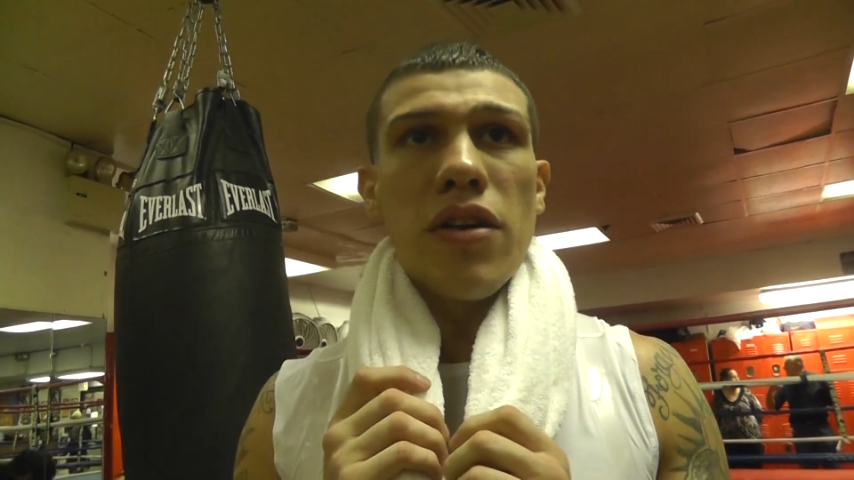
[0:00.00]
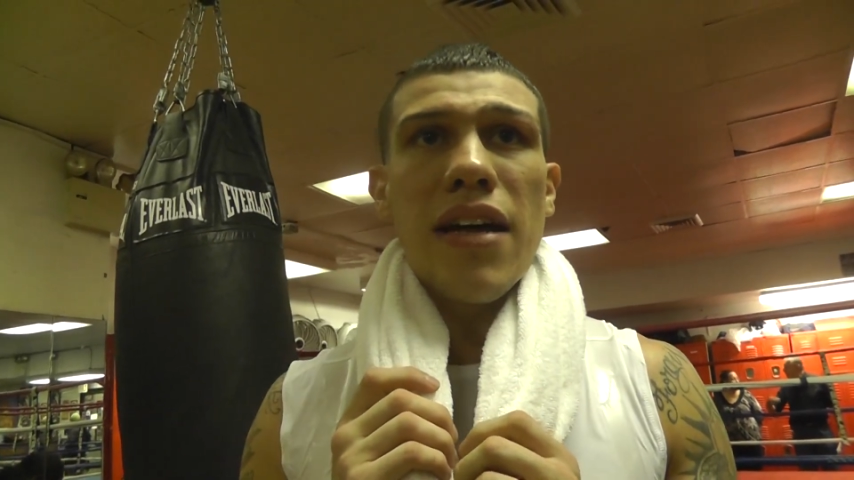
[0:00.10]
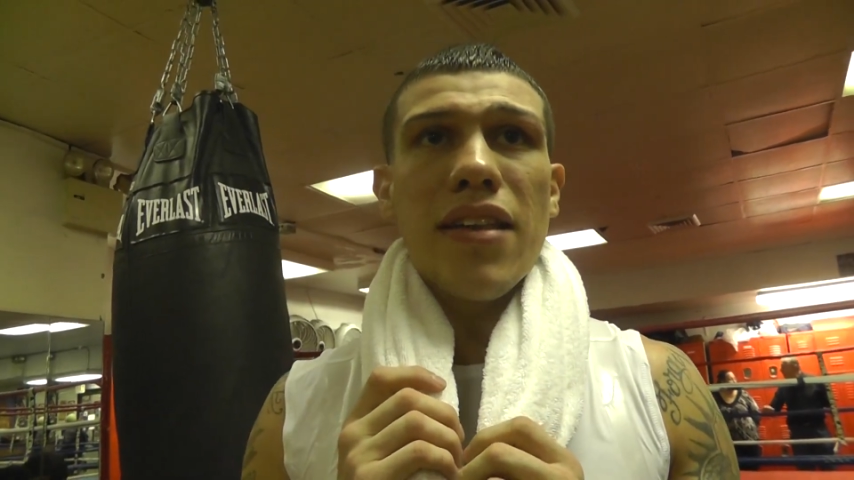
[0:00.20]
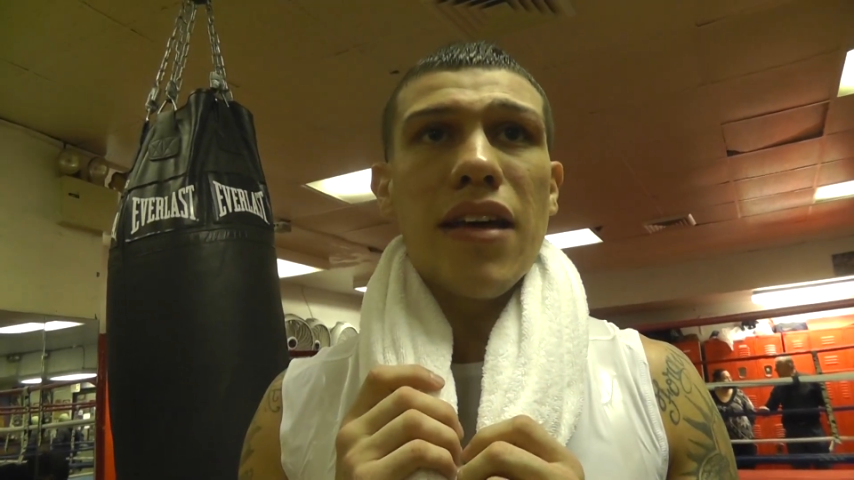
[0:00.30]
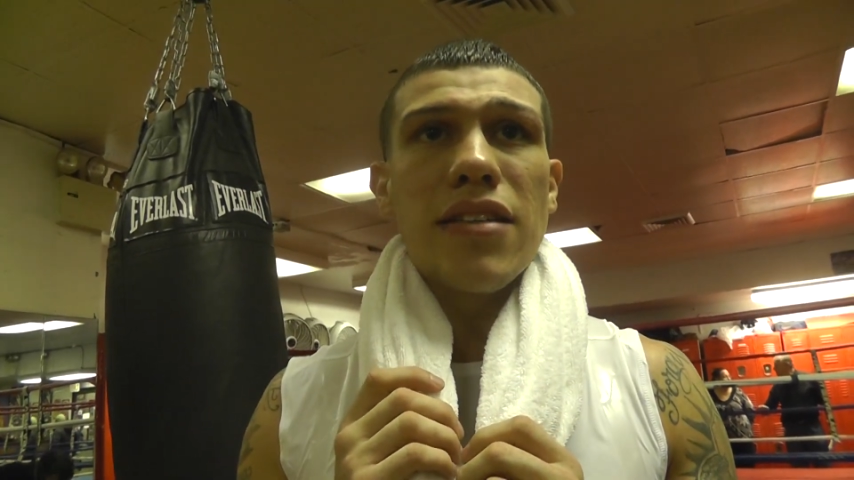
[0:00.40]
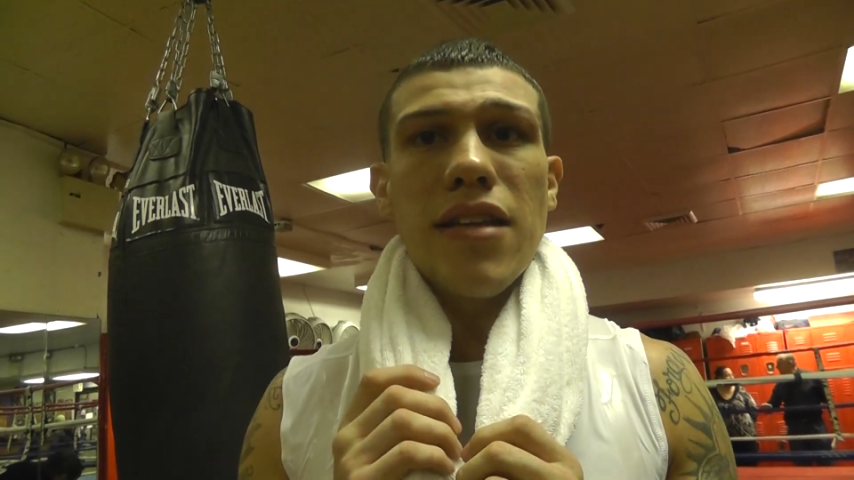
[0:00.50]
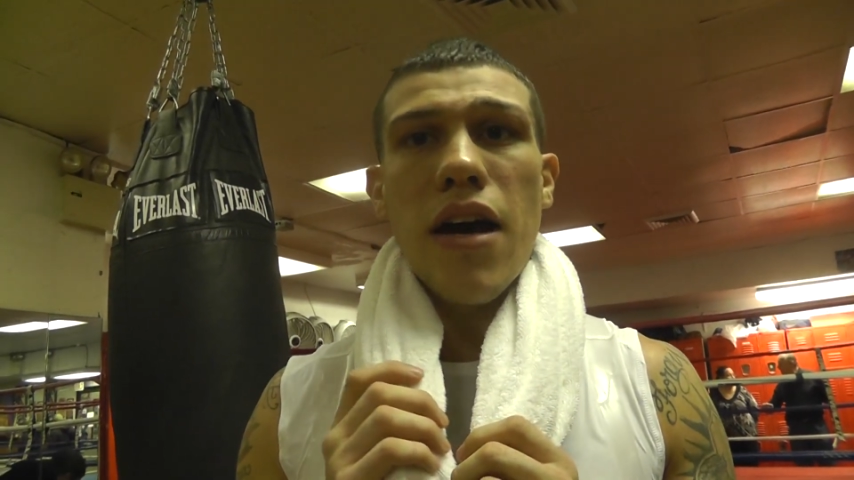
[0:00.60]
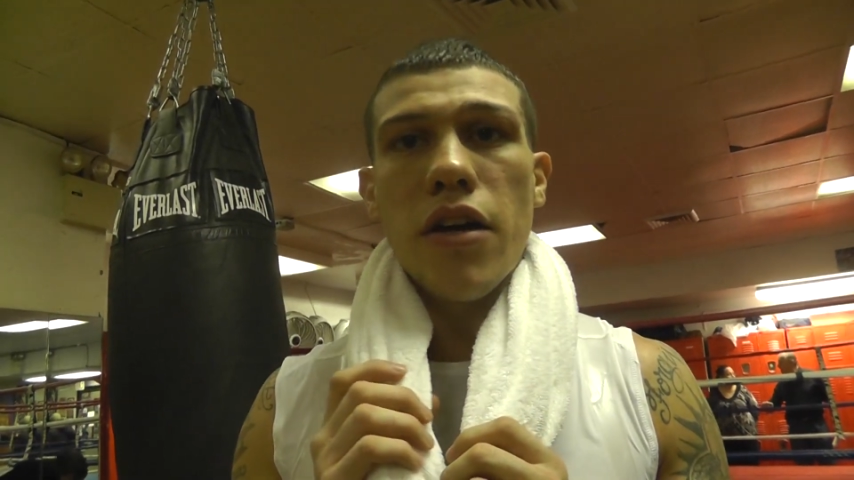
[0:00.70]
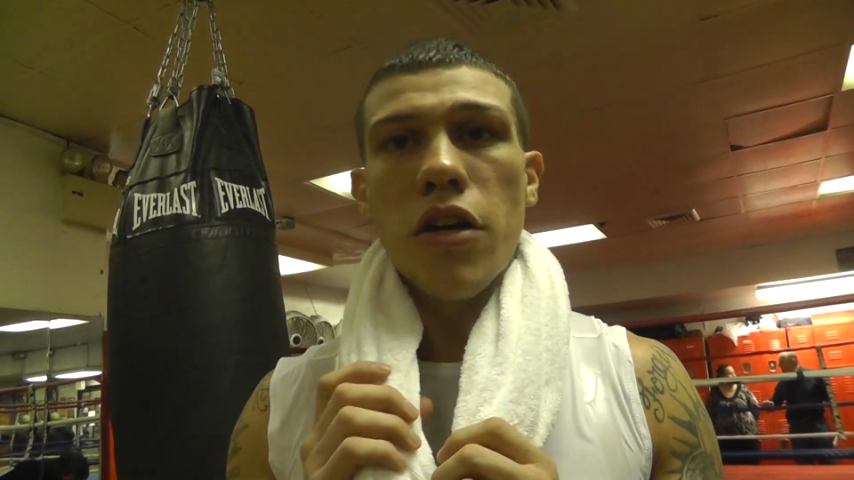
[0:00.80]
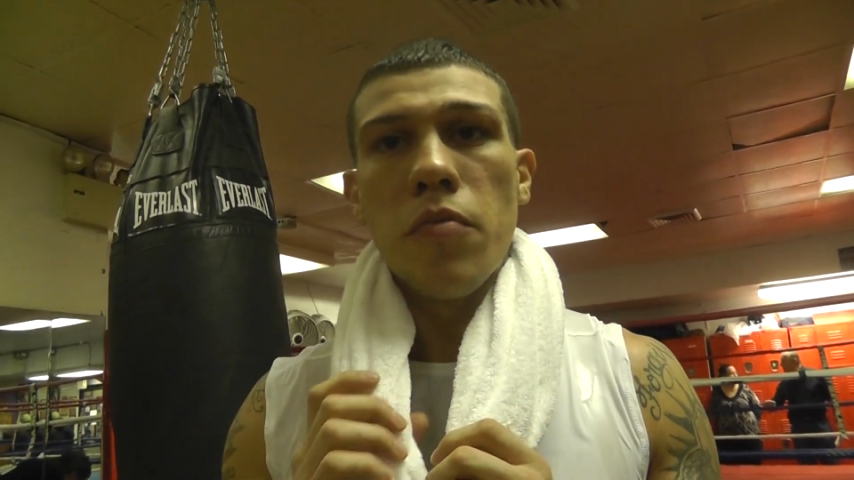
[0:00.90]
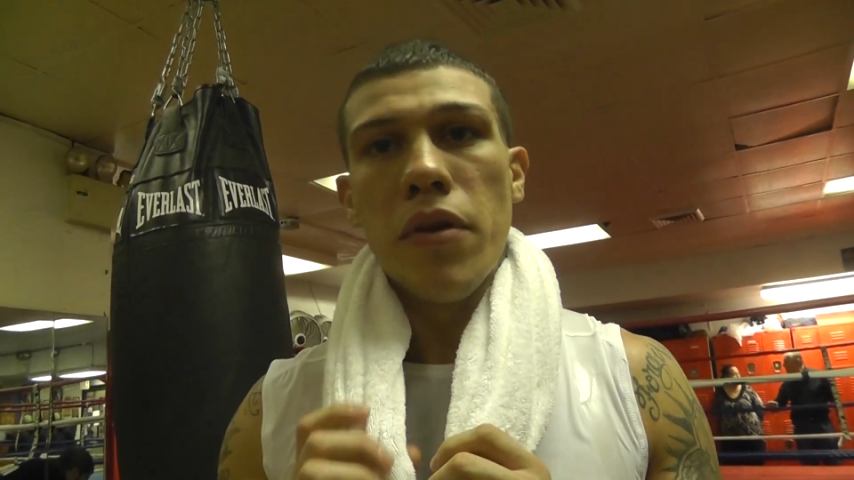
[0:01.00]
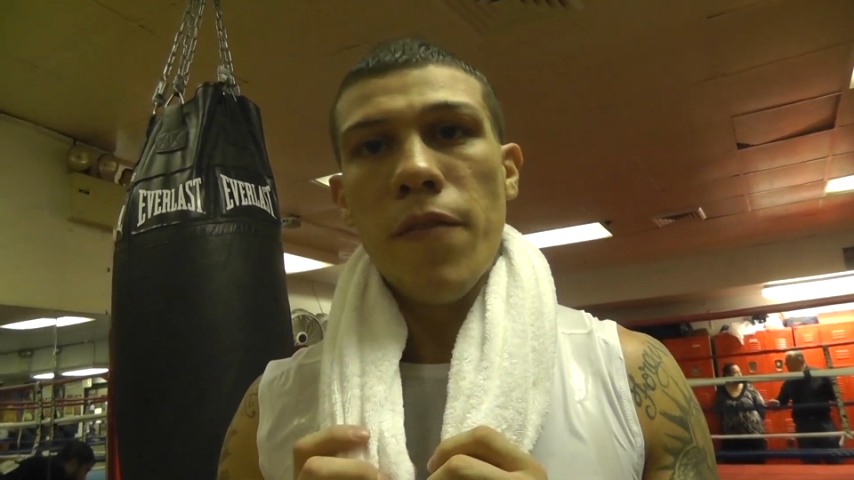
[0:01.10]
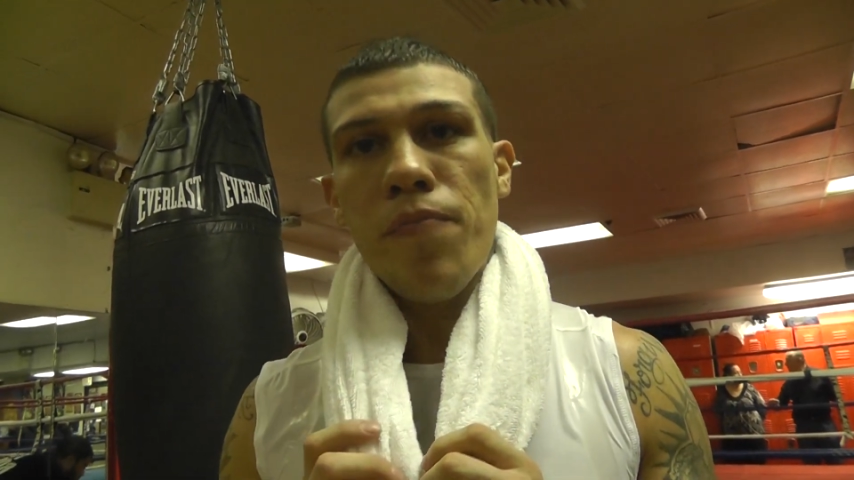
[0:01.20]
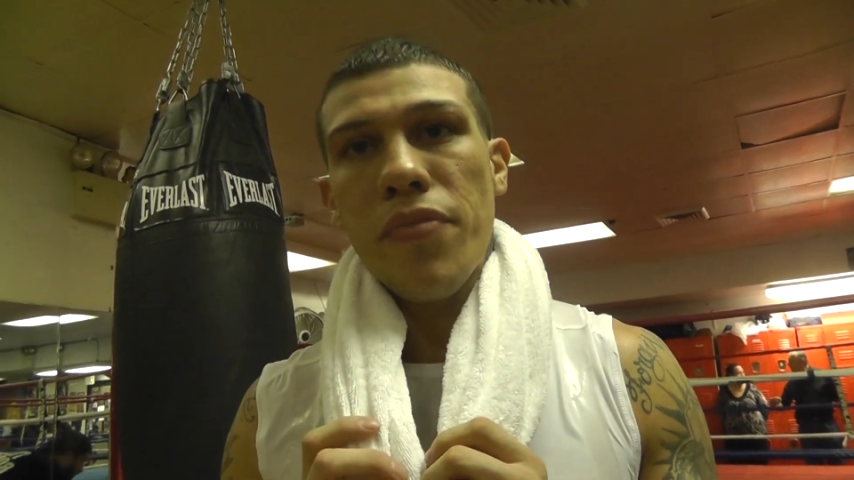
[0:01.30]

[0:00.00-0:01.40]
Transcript: not that he's not good, but